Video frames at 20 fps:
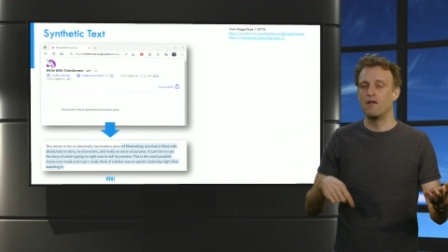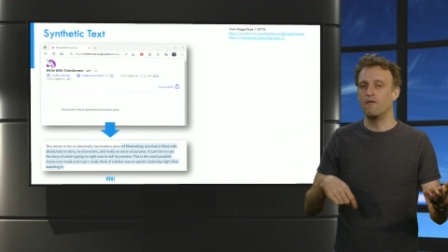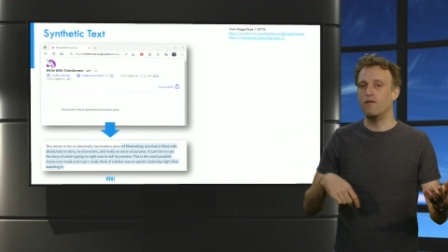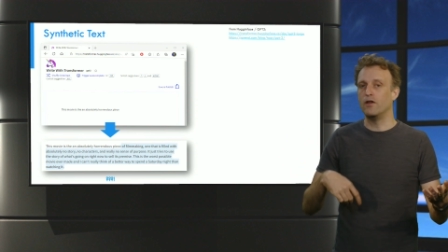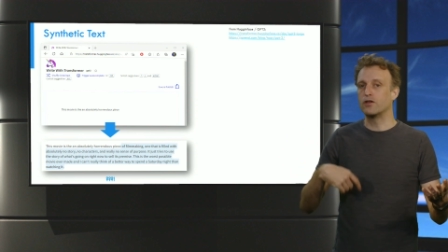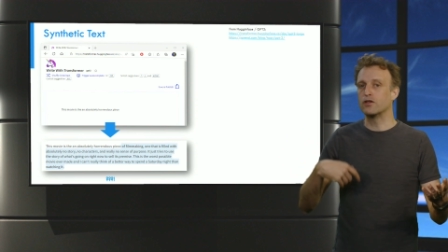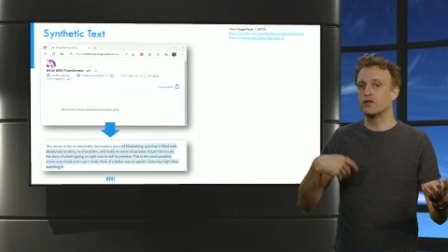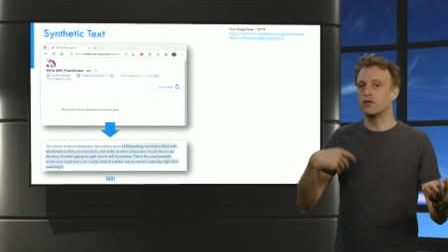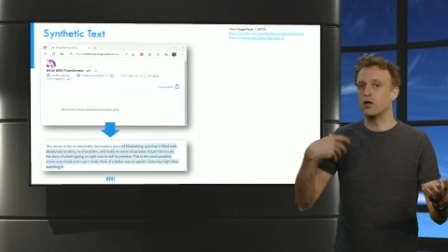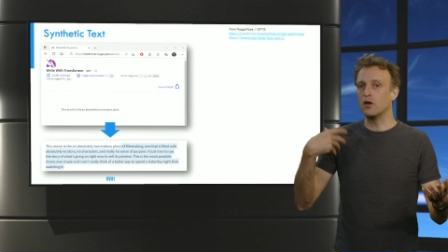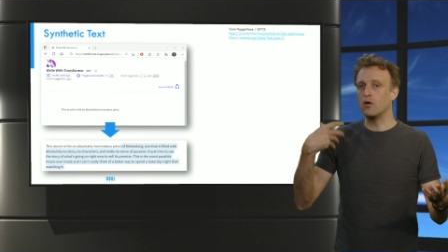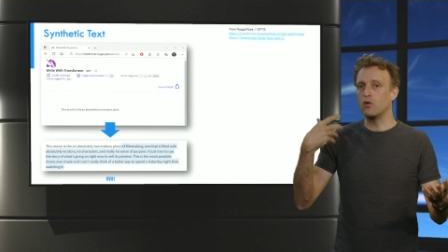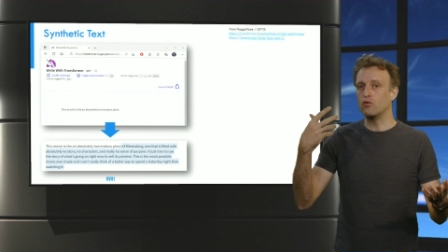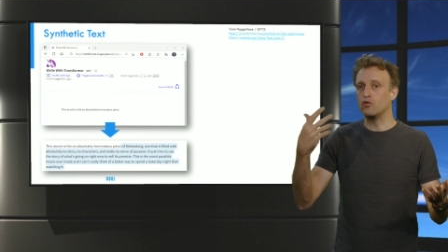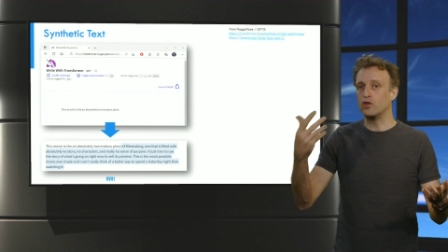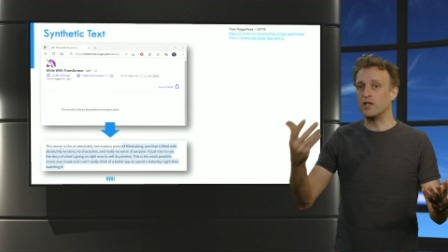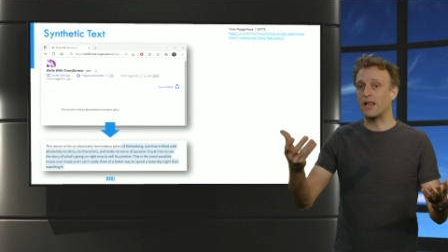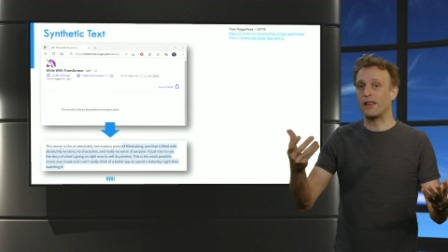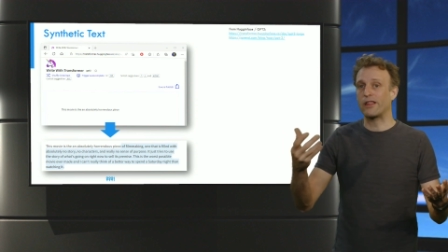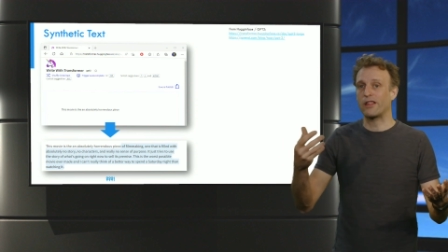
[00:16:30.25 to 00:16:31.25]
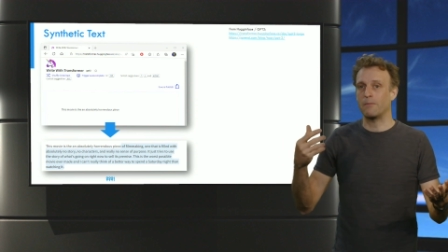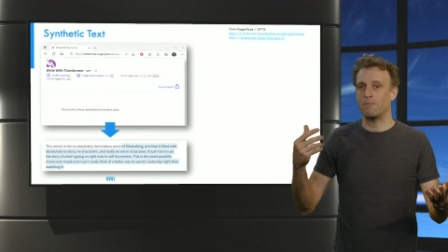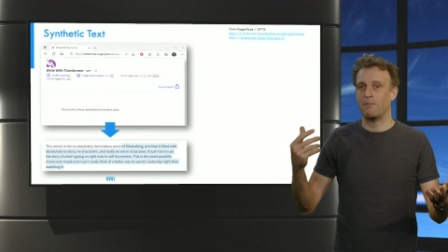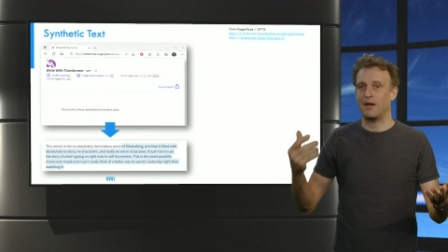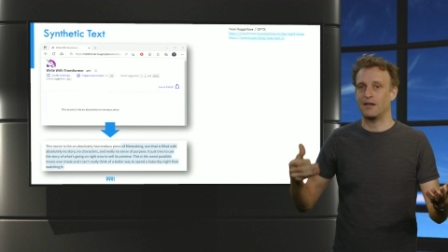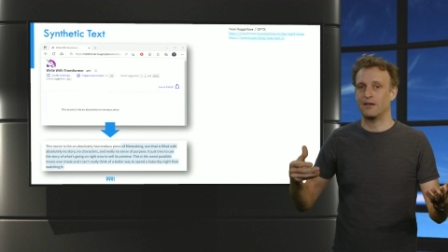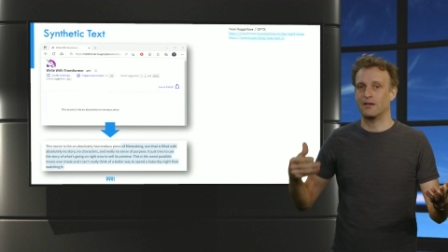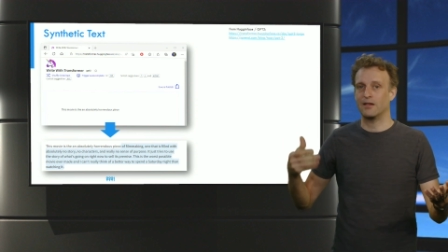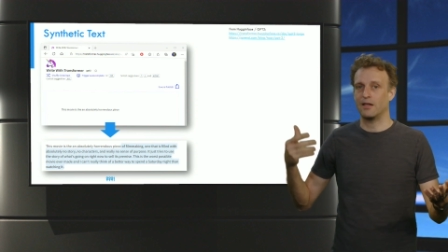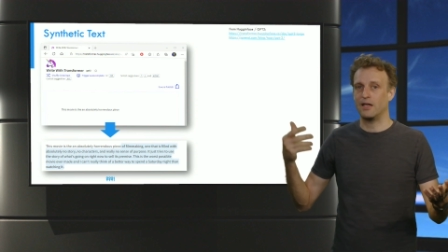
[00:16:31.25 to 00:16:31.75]
with no real
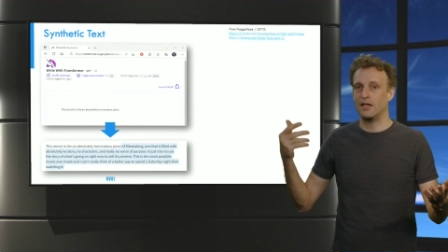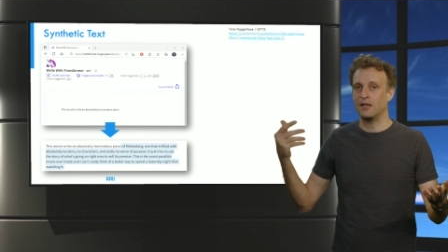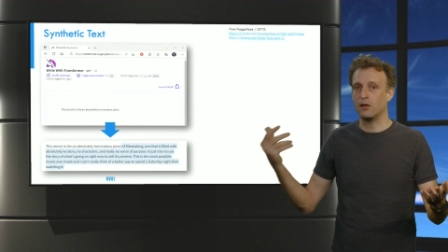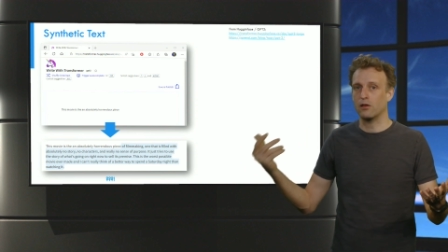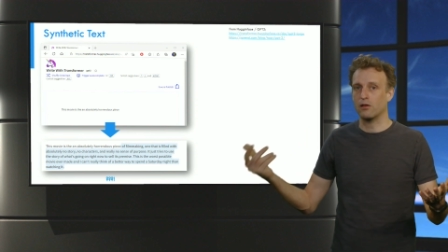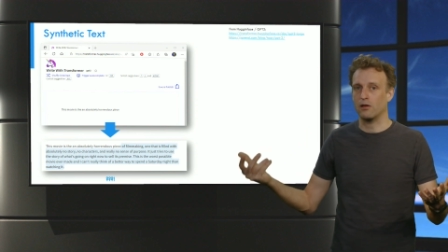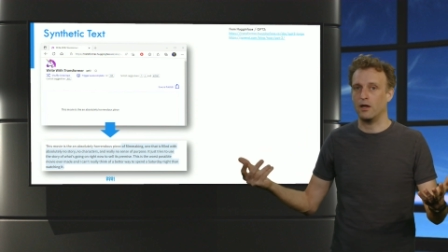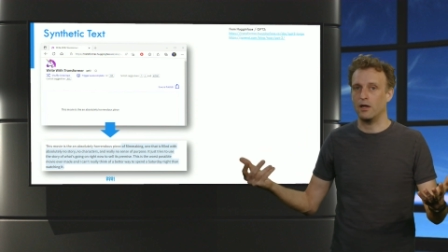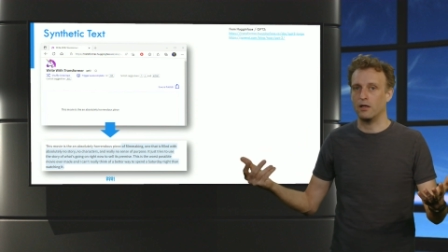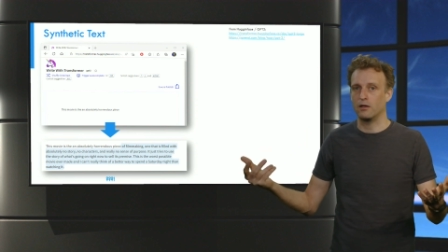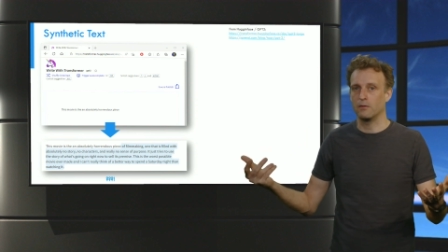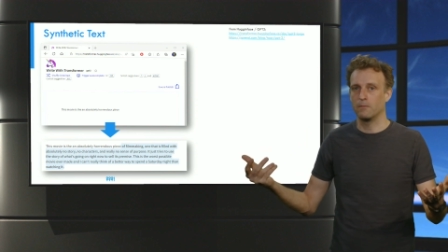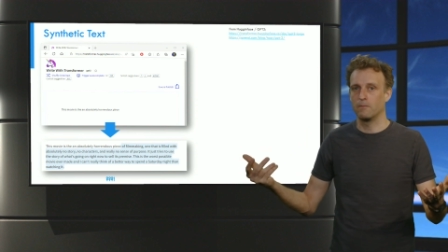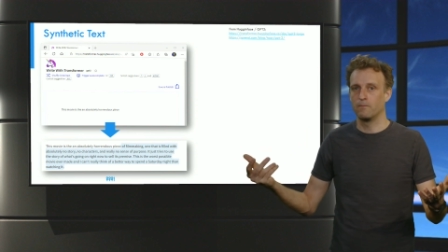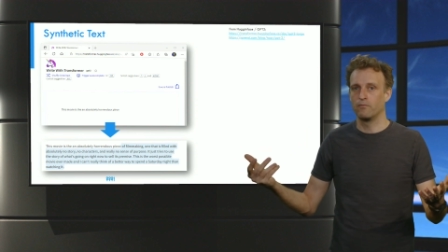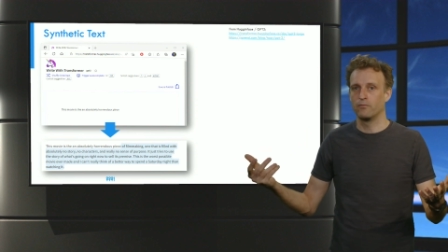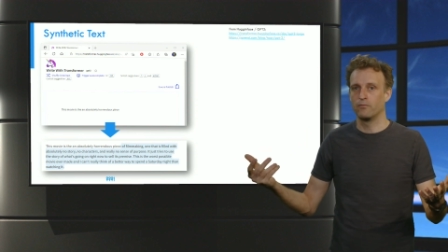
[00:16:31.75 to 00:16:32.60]
semantic insight.